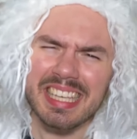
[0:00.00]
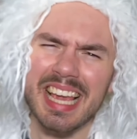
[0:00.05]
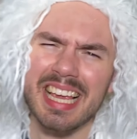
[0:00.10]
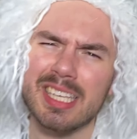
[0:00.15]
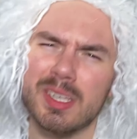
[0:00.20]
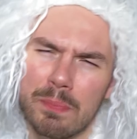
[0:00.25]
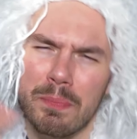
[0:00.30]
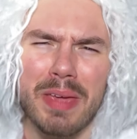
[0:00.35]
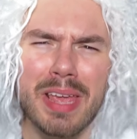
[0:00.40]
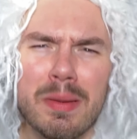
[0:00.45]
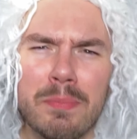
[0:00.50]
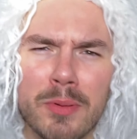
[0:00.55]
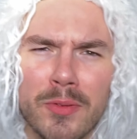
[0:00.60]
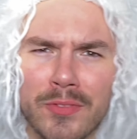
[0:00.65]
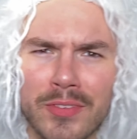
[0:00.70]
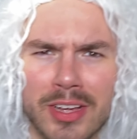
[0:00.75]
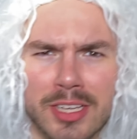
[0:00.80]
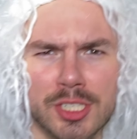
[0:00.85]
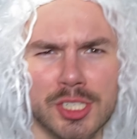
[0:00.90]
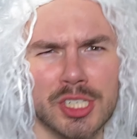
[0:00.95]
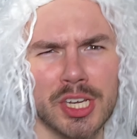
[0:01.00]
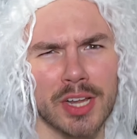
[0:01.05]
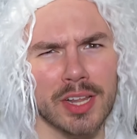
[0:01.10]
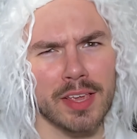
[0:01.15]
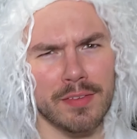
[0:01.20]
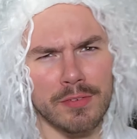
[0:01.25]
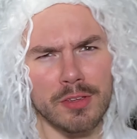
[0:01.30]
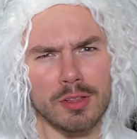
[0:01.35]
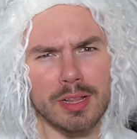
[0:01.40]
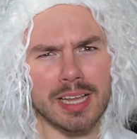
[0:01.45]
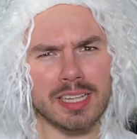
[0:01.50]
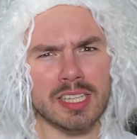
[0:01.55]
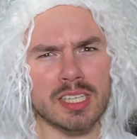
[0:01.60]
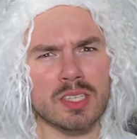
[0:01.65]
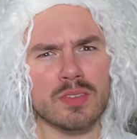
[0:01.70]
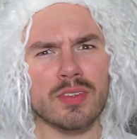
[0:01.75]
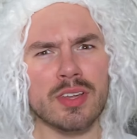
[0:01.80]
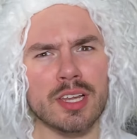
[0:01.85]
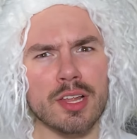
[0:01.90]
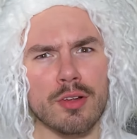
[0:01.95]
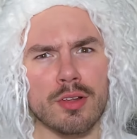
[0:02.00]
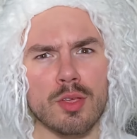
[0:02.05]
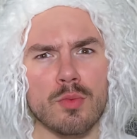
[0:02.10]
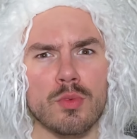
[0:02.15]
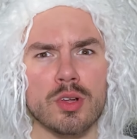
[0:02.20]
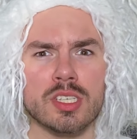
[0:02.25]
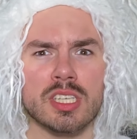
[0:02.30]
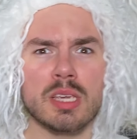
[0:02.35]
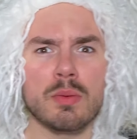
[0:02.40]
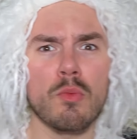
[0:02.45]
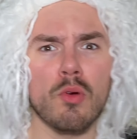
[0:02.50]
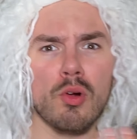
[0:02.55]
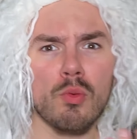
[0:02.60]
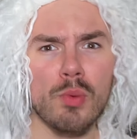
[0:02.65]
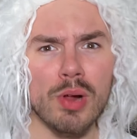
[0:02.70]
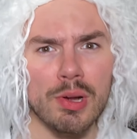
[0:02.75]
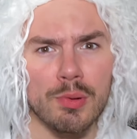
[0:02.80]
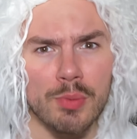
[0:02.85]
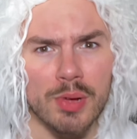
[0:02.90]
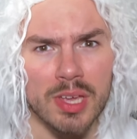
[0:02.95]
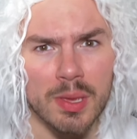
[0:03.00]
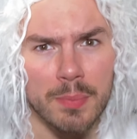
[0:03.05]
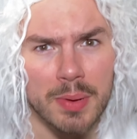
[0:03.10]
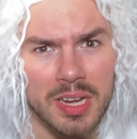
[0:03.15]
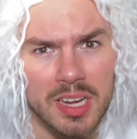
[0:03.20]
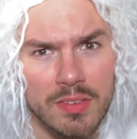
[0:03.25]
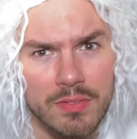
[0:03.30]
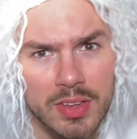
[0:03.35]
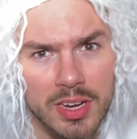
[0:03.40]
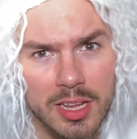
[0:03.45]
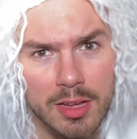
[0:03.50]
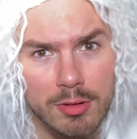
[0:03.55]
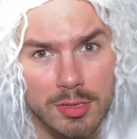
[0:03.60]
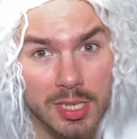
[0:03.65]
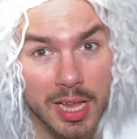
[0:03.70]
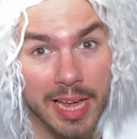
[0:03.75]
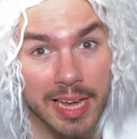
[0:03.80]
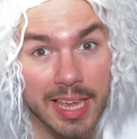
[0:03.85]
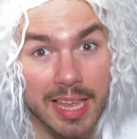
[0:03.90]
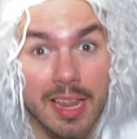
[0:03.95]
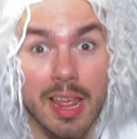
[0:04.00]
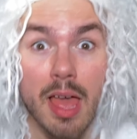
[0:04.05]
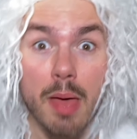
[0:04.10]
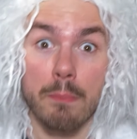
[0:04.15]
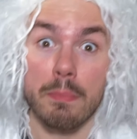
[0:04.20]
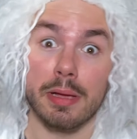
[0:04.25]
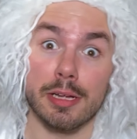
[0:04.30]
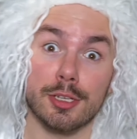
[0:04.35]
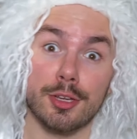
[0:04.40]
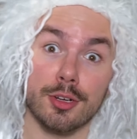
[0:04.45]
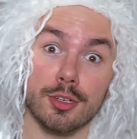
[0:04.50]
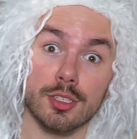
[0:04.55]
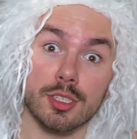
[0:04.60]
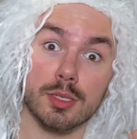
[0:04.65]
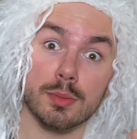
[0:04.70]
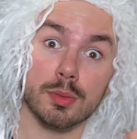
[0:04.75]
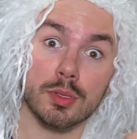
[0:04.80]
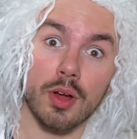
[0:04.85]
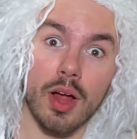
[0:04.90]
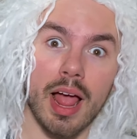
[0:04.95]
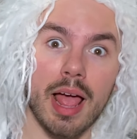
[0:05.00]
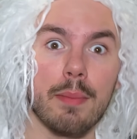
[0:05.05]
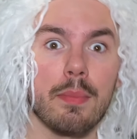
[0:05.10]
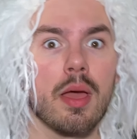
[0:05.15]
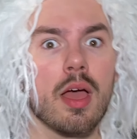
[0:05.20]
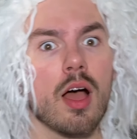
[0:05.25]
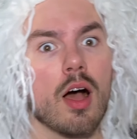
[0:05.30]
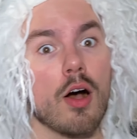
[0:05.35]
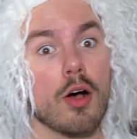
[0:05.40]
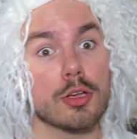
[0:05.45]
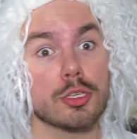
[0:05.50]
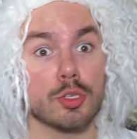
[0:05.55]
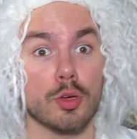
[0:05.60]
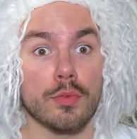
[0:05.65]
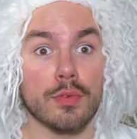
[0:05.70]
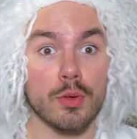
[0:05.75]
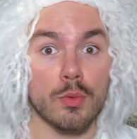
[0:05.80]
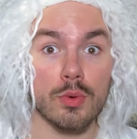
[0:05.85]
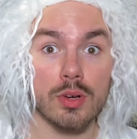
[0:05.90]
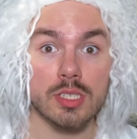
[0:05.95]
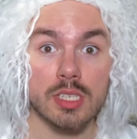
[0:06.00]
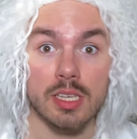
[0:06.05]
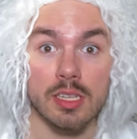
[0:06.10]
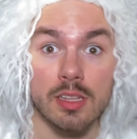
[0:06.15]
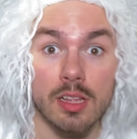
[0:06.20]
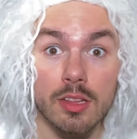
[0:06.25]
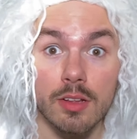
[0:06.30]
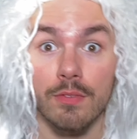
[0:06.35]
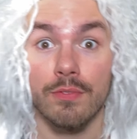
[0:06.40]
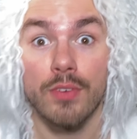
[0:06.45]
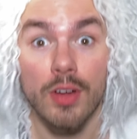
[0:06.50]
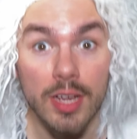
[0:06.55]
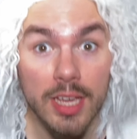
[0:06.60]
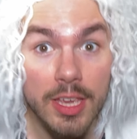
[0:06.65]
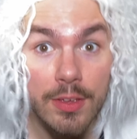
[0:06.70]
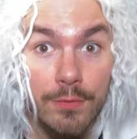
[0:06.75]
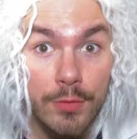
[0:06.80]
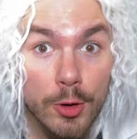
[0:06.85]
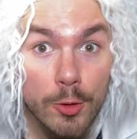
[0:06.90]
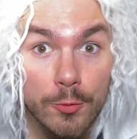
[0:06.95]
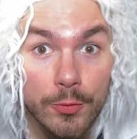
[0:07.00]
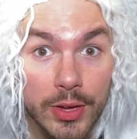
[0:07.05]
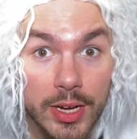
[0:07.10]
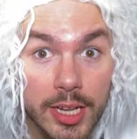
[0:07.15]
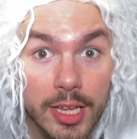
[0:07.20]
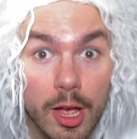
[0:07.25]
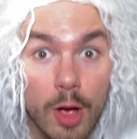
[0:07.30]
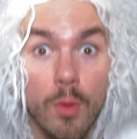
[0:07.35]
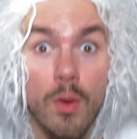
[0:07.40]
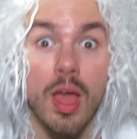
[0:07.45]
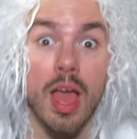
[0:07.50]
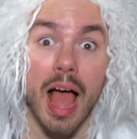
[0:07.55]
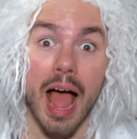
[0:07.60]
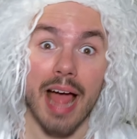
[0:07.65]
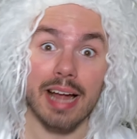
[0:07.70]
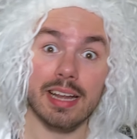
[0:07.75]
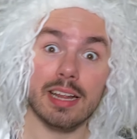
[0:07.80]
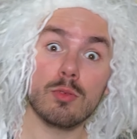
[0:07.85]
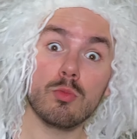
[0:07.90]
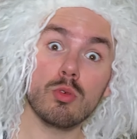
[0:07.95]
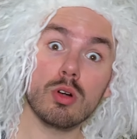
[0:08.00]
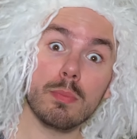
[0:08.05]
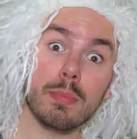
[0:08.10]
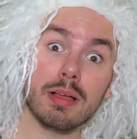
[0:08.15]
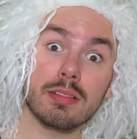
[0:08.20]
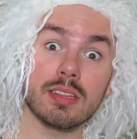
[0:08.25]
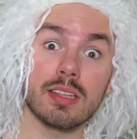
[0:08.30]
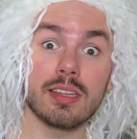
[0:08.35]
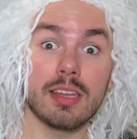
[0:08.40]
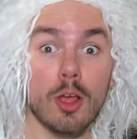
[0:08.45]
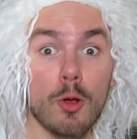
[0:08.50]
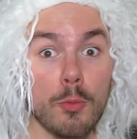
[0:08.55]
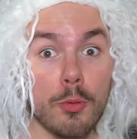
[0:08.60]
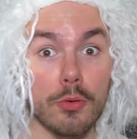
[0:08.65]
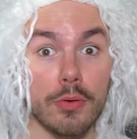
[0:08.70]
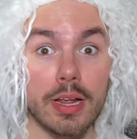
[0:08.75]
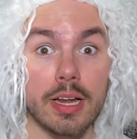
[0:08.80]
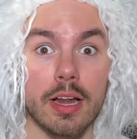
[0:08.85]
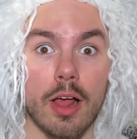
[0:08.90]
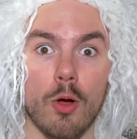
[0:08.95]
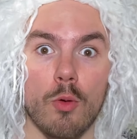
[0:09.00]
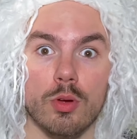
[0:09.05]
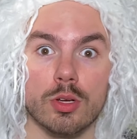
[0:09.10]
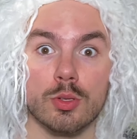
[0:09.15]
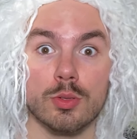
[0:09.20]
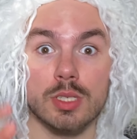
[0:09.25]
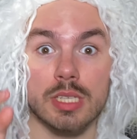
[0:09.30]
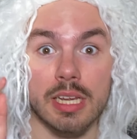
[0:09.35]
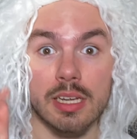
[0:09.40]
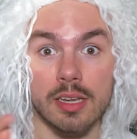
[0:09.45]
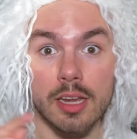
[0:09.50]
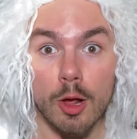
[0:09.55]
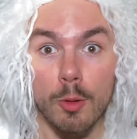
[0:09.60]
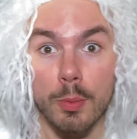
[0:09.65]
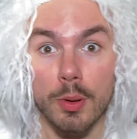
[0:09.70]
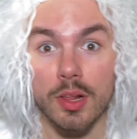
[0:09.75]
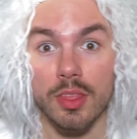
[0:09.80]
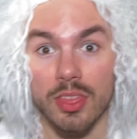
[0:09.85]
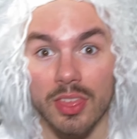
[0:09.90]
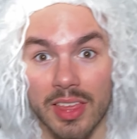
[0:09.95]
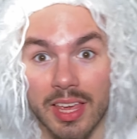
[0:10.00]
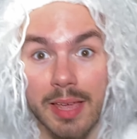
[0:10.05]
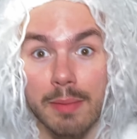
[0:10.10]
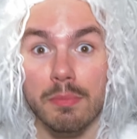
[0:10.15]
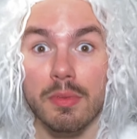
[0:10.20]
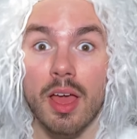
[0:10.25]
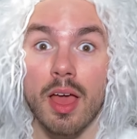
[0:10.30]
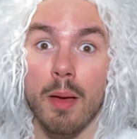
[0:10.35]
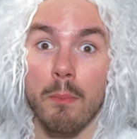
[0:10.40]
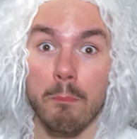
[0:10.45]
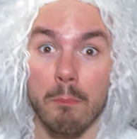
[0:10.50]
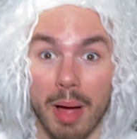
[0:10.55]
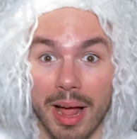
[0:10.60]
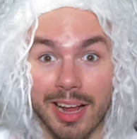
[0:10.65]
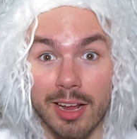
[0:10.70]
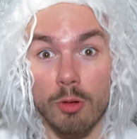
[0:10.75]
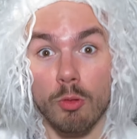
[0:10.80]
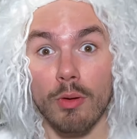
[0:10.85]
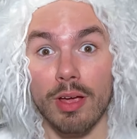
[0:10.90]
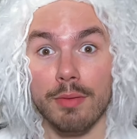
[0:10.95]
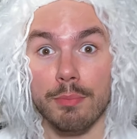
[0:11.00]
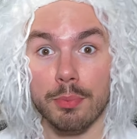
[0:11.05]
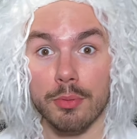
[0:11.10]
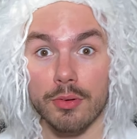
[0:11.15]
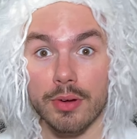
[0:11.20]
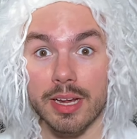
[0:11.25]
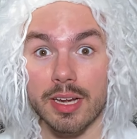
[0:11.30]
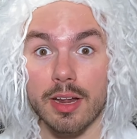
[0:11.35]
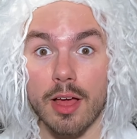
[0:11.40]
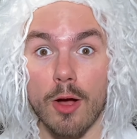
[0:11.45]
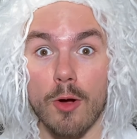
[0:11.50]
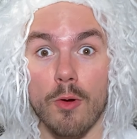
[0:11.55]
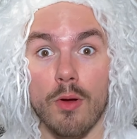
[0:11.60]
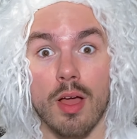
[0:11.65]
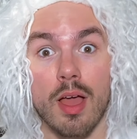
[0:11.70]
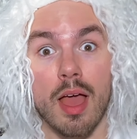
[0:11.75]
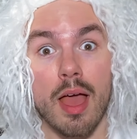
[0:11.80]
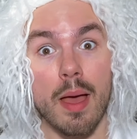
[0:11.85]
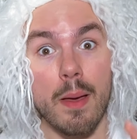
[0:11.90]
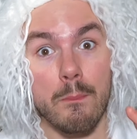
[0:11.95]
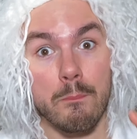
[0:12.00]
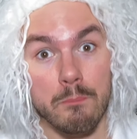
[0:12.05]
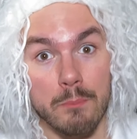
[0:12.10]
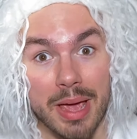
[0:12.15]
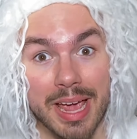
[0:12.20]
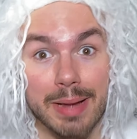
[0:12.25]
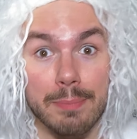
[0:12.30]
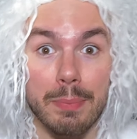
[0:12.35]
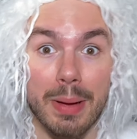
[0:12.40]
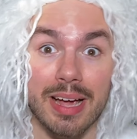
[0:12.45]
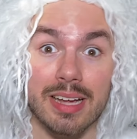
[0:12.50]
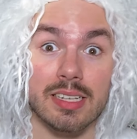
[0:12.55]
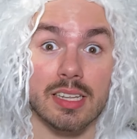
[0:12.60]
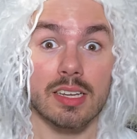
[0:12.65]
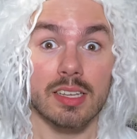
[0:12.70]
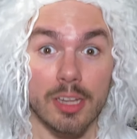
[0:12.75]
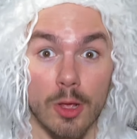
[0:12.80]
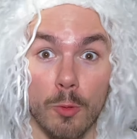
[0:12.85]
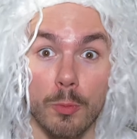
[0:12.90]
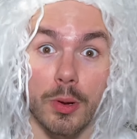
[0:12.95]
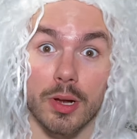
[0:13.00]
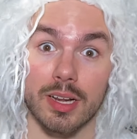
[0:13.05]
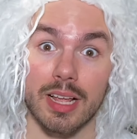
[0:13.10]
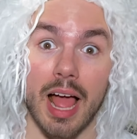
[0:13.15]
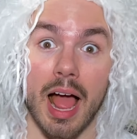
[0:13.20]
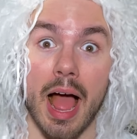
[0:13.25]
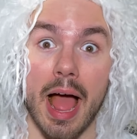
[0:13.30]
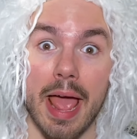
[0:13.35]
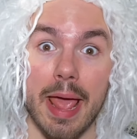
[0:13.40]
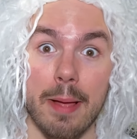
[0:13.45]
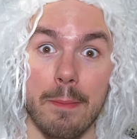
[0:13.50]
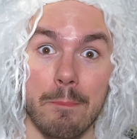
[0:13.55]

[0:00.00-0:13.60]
has been Professor Jelly. If you like this video and you want to see more Weird Wikipedia videos like it, make sure to subscribe. Also, if you want to see another funky food video, I did one about the Dill Burrito, which was a Dilbert-themed microwave burrito made by the Dilbert guy.